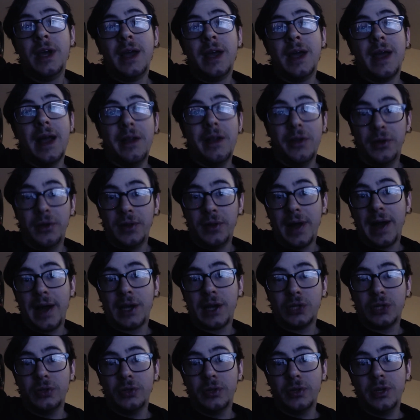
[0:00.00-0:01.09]
and it'll
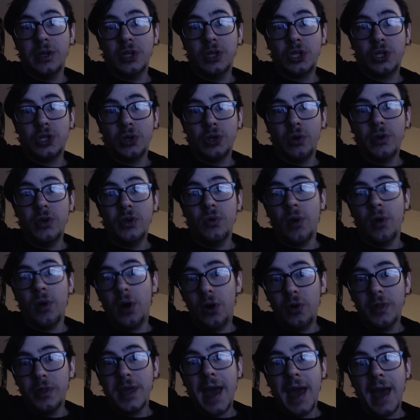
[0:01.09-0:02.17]
actually show you
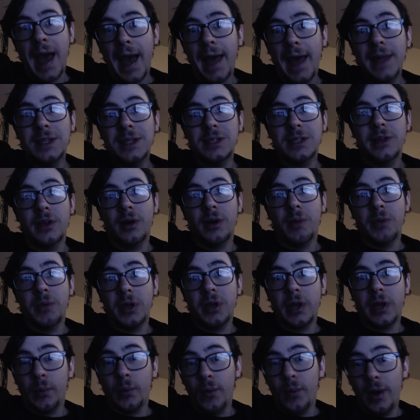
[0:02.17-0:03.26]
all the ads that are
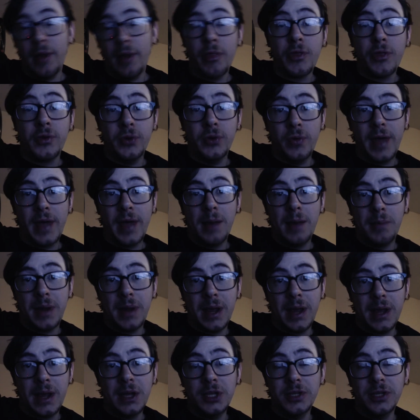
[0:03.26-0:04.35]
being run through that
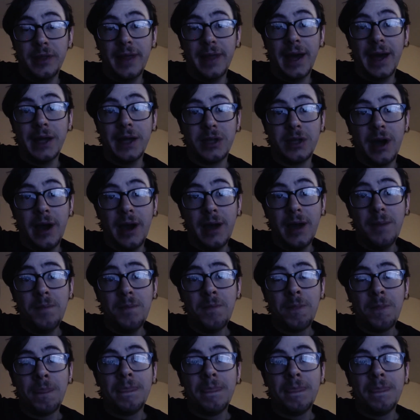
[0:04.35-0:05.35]
page at that time.